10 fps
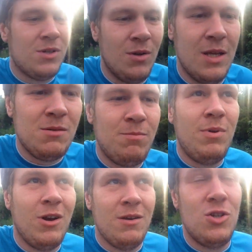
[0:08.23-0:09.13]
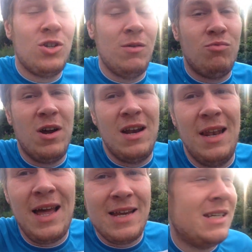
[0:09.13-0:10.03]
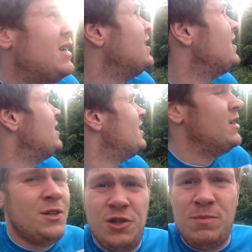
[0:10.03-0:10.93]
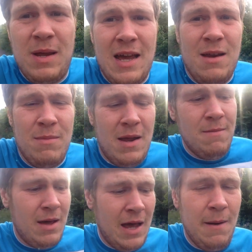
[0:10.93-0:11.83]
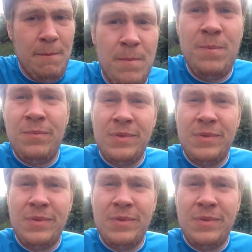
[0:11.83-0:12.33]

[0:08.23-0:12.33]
So there's a bright, bright light just behind me. Um,